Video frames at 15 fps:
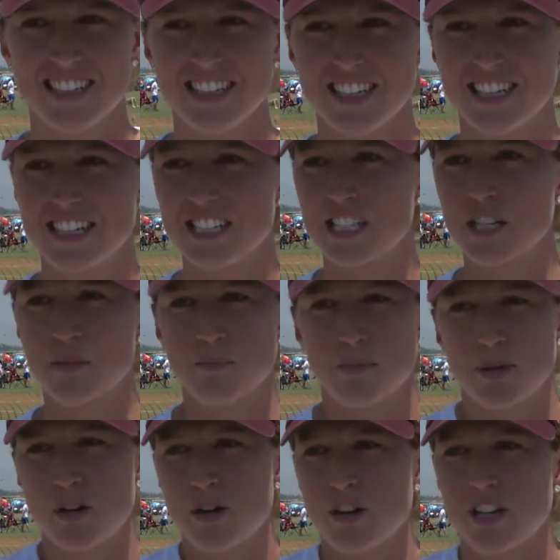State assistant
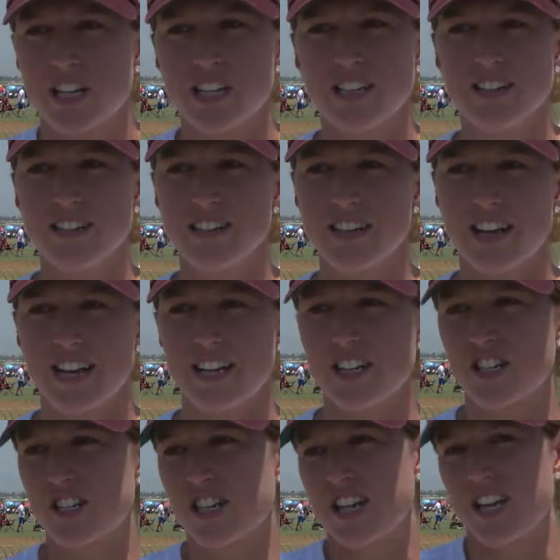coach Colleen Boyd
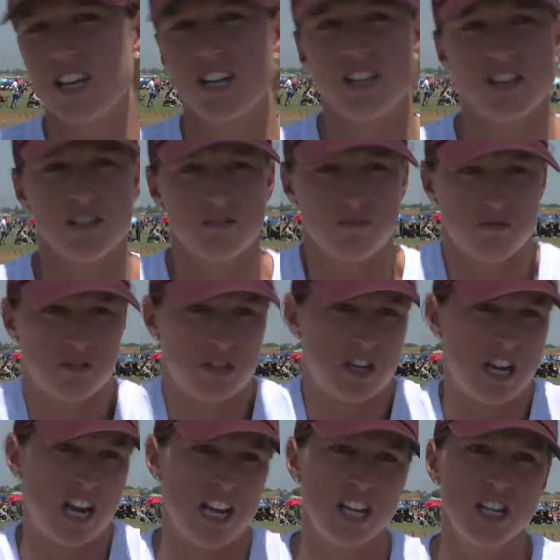knows the pressure of playing
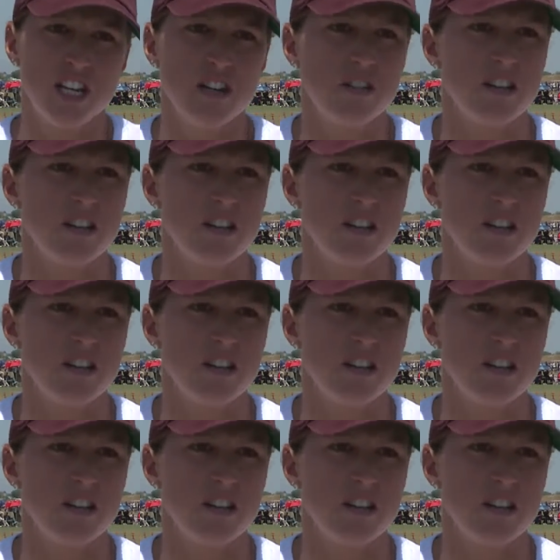in Cal South